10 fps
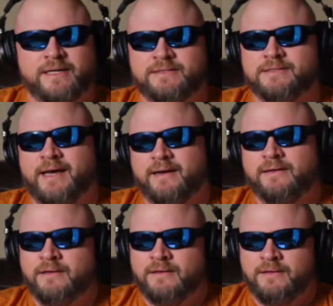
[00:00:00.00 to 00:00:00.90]
Texas
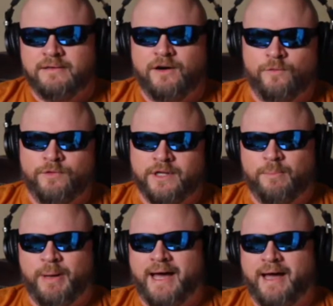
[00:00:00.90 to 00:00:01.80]
Tech over to
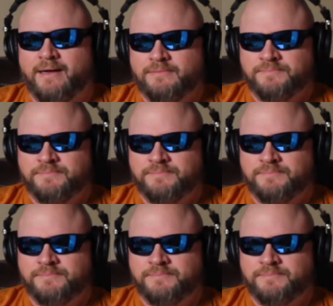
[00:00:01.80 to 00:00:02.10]
the Pac.